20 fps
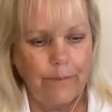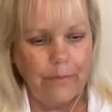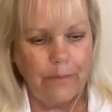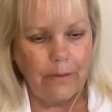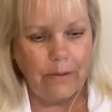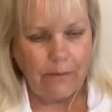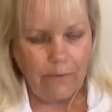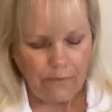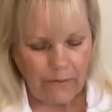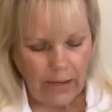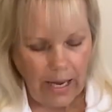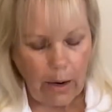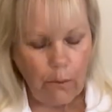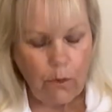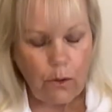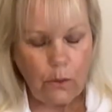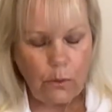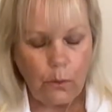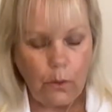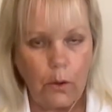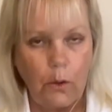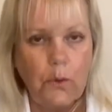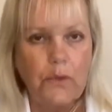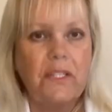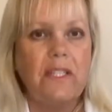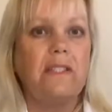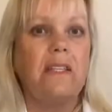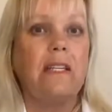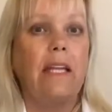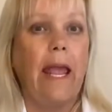flower grows,
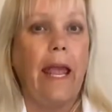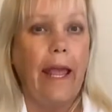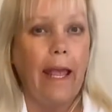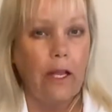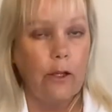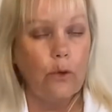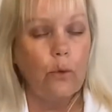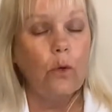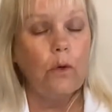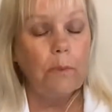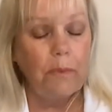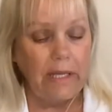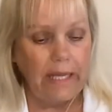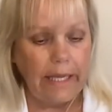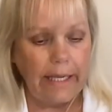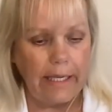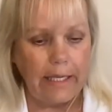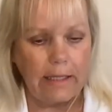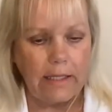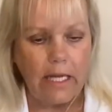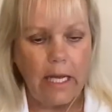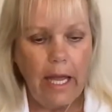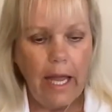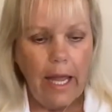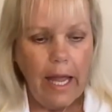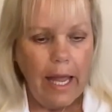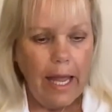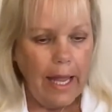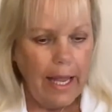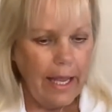it's an annual plant,
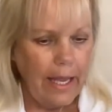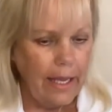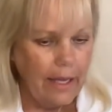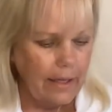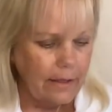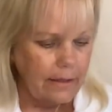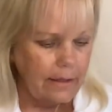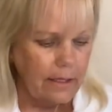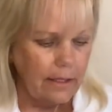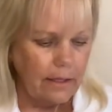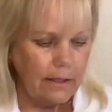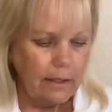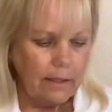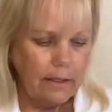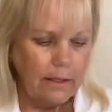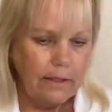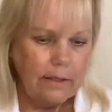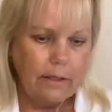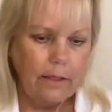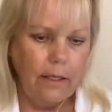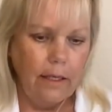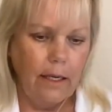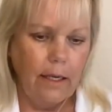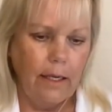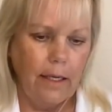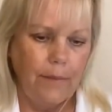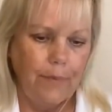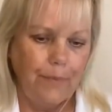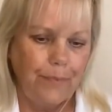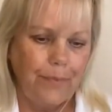and
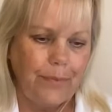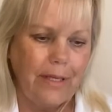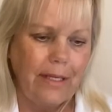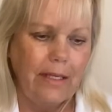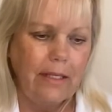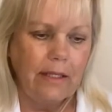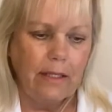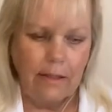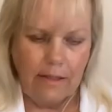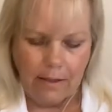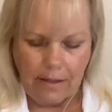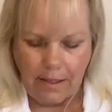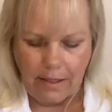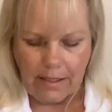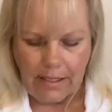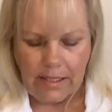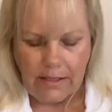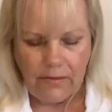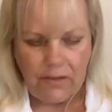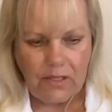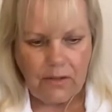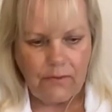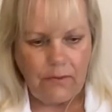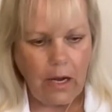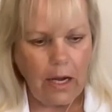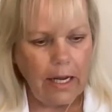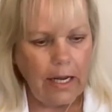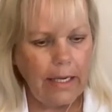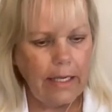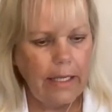the leaves
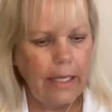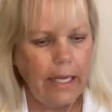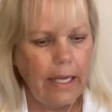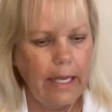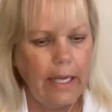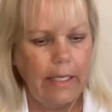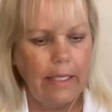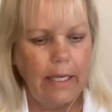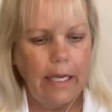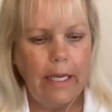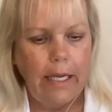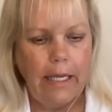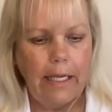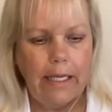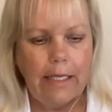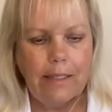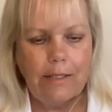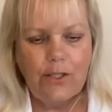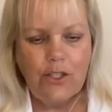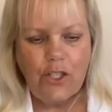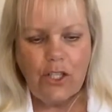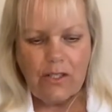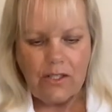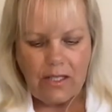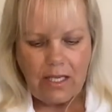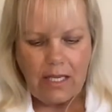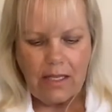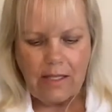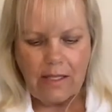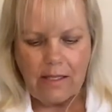divide, and it's just
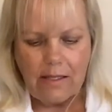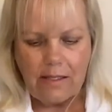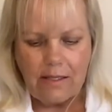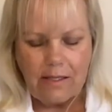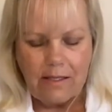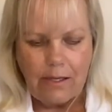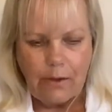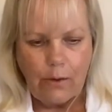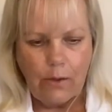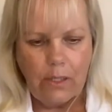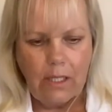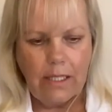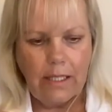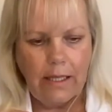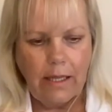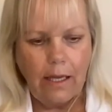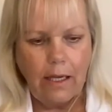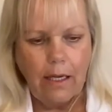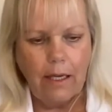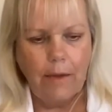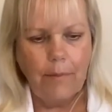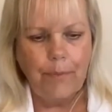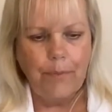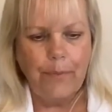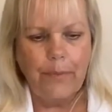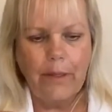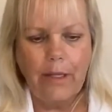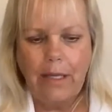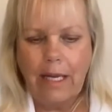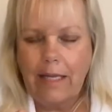like this narrowly,
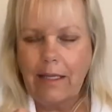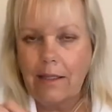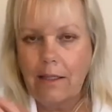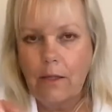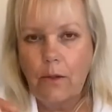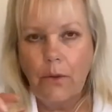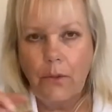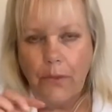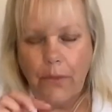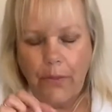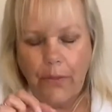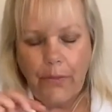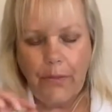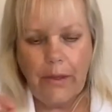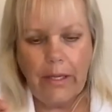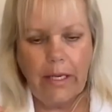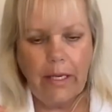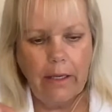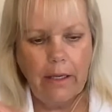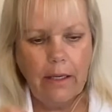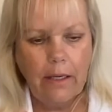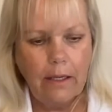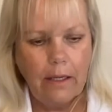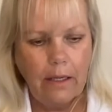like little thin